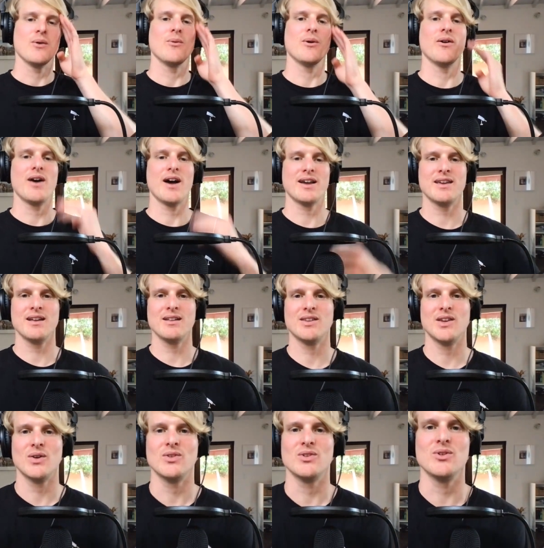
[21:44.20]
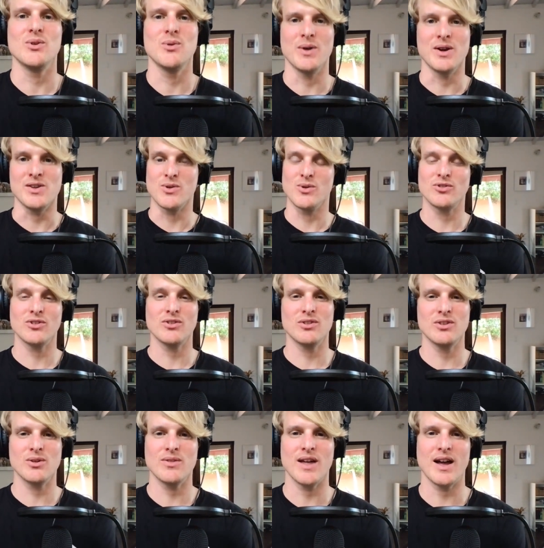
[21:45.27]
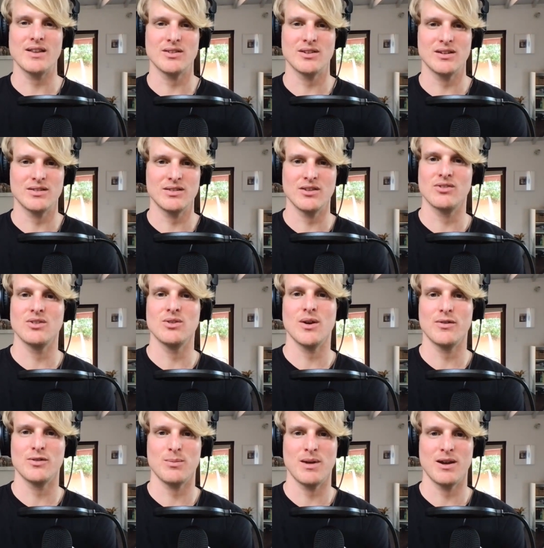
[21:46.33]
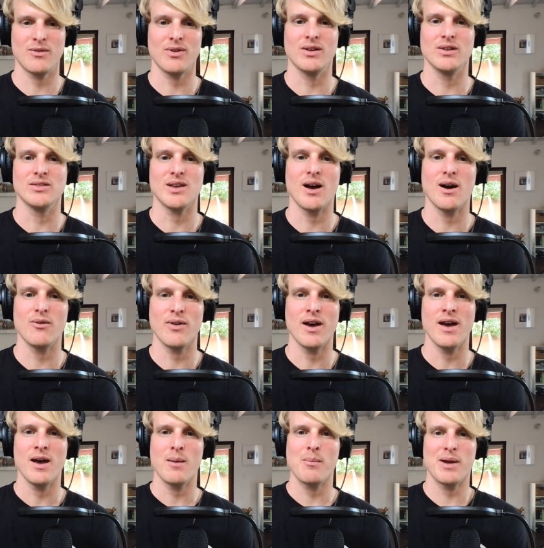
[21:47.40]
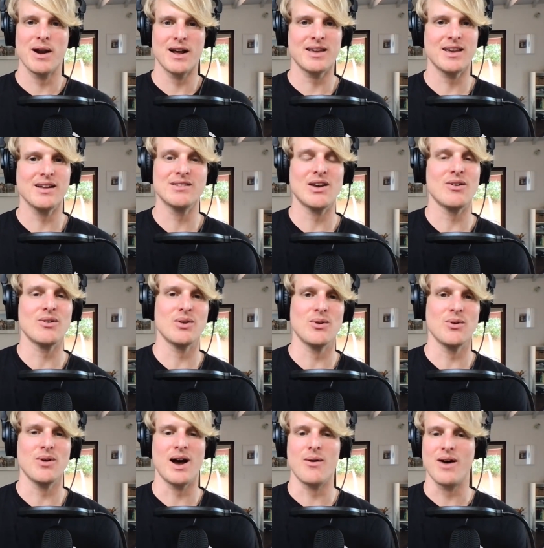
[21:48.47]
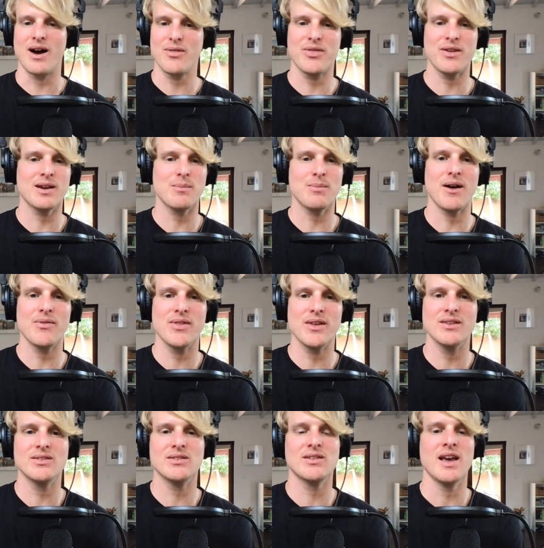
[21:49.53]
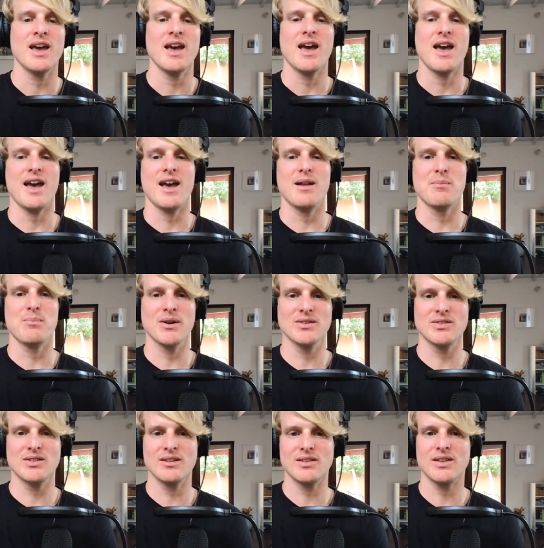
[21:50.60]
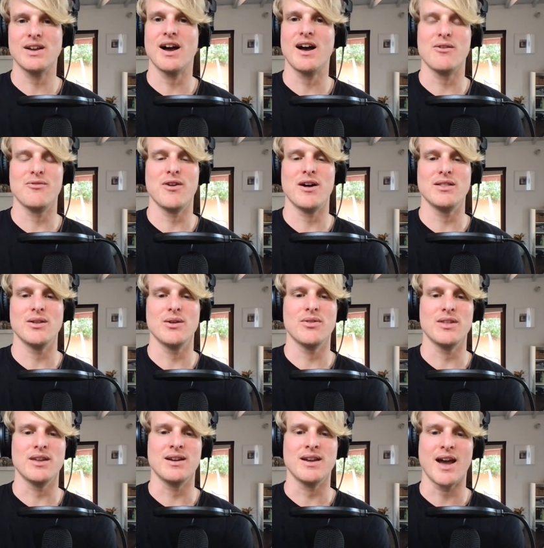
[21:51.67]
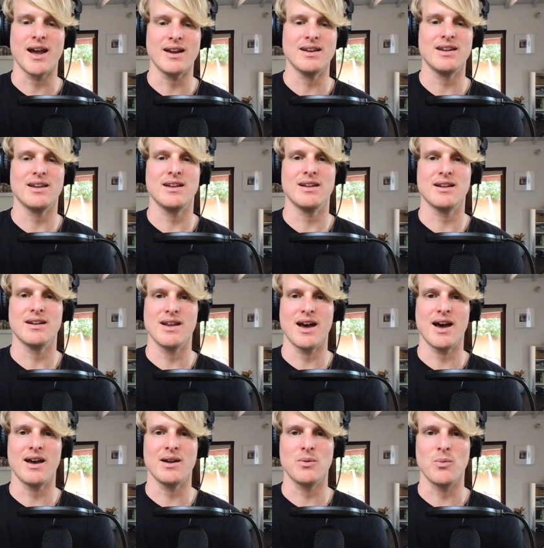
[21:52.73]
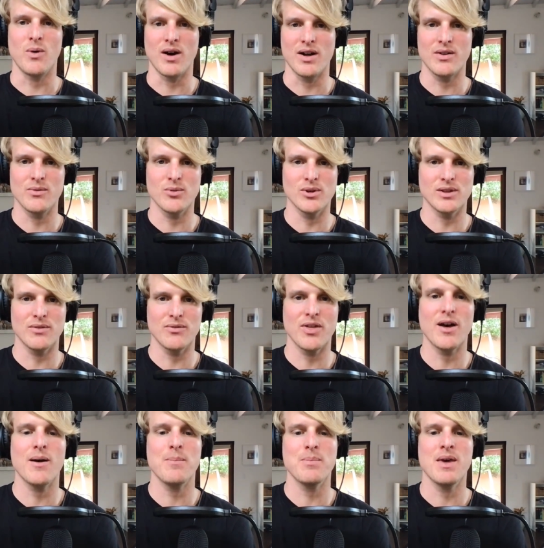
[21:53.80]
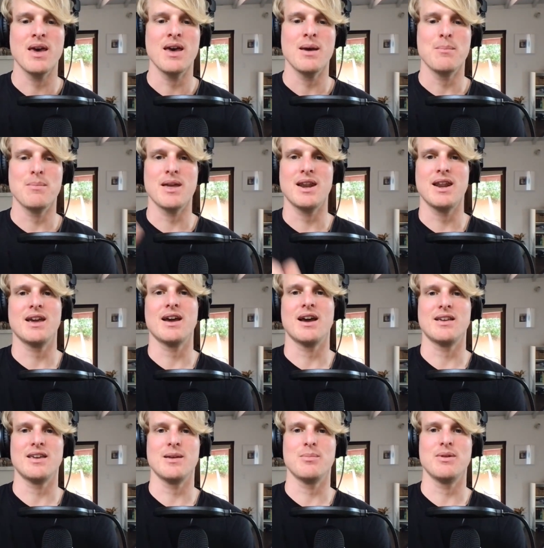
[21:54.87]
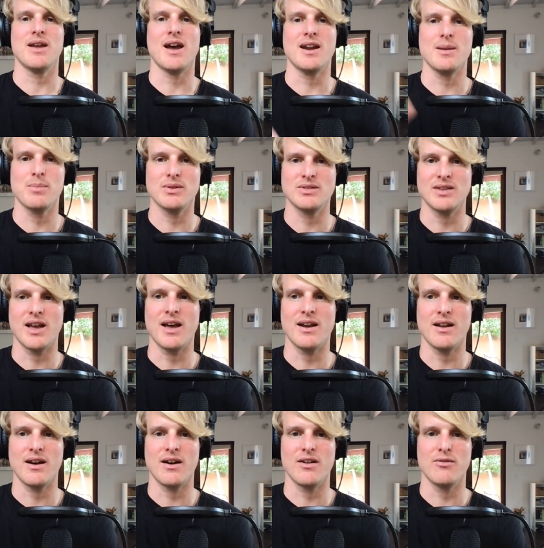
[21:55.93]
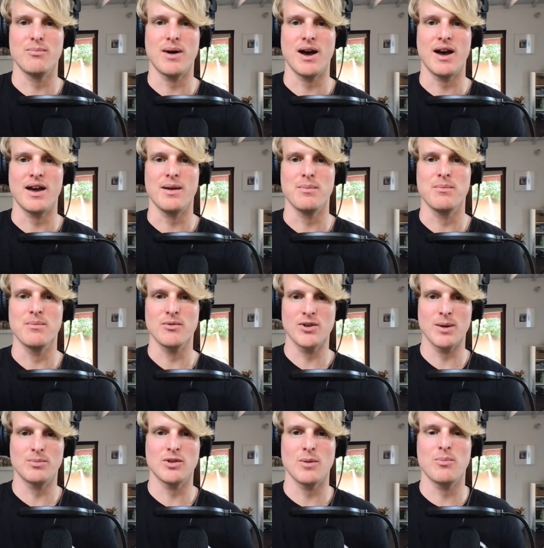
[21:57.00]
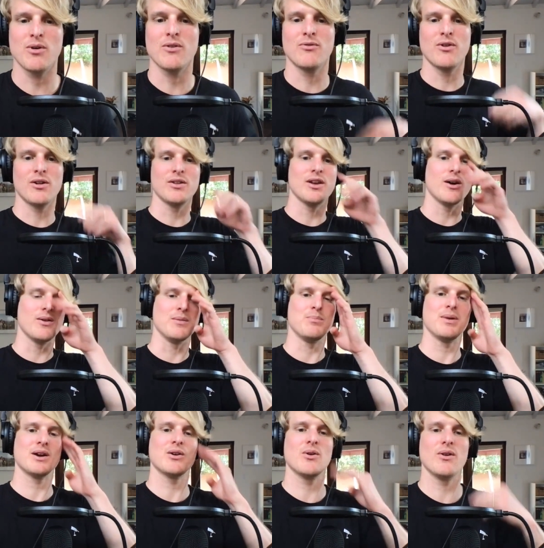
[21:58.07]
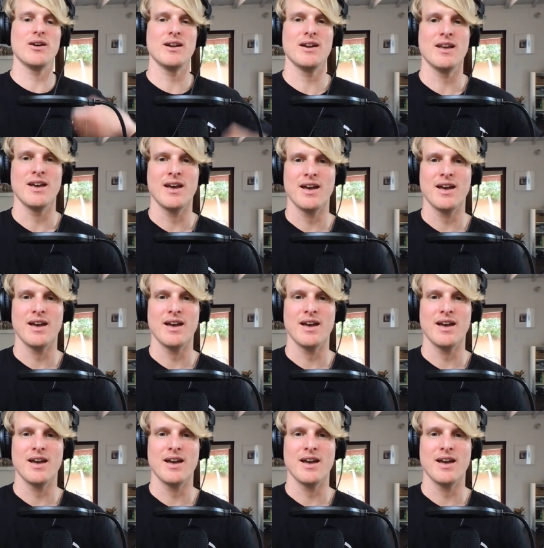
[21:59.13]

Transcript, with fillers: Well, I can't tell you what you should do. That's a decision you have to make for yourself. But I can tell you how I think about this. And personally, I follow the 99 1 rule of thumb, meaning I keep 90% of my crypto portfolio in Bitcoin,